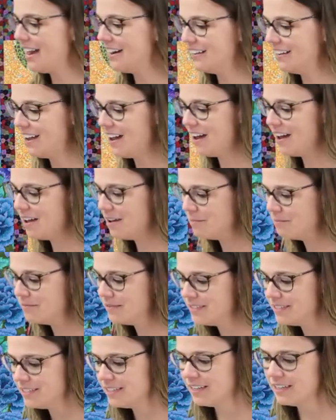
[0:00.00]
comes,
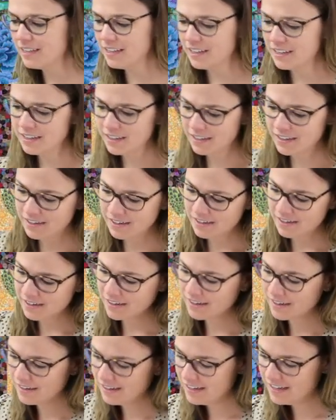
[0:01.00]

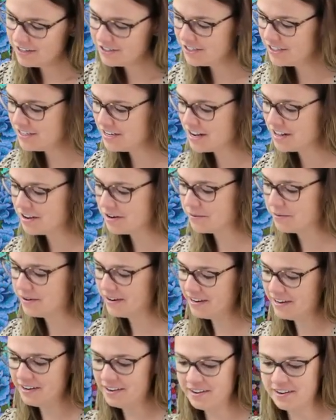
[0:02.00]
here's another
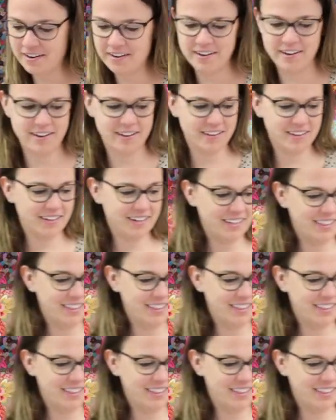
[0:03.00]
one. Look at